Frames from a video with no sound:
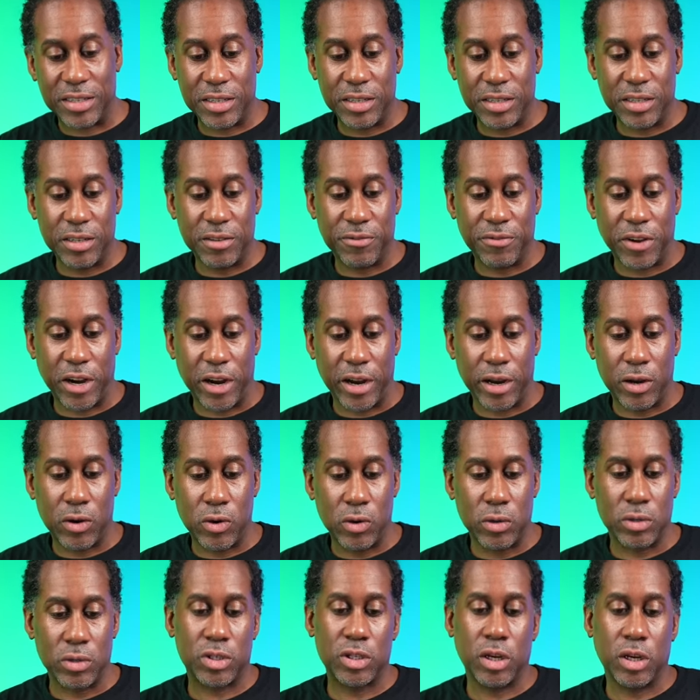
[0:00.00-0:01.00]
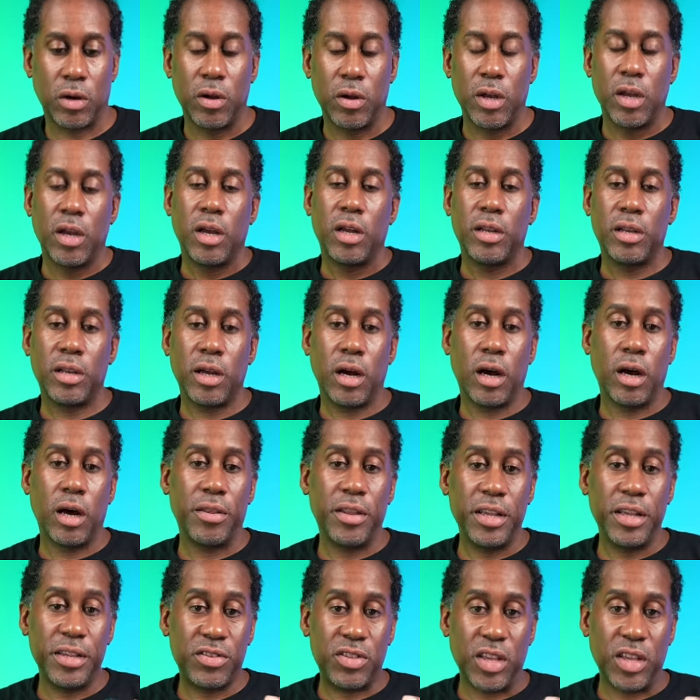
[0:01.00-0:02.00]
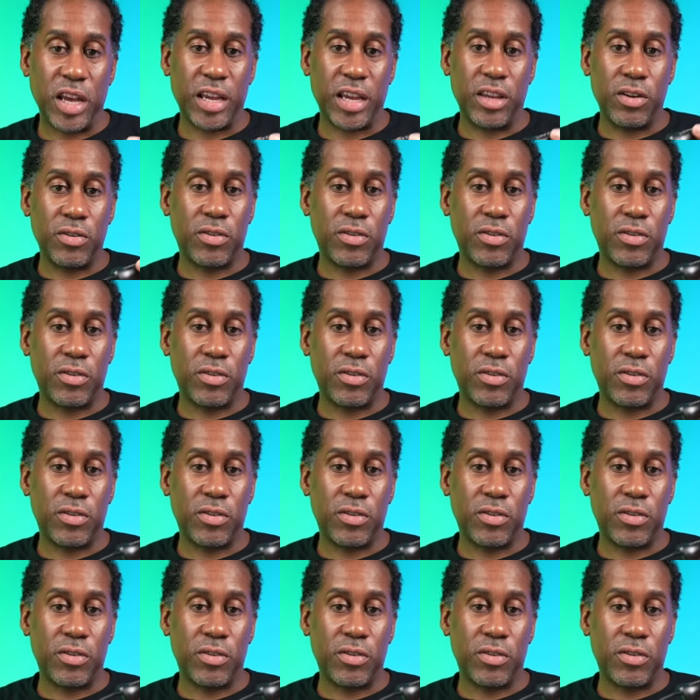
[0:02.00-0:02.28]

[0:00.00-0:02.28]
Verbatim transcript: This is very cool. So on this thing,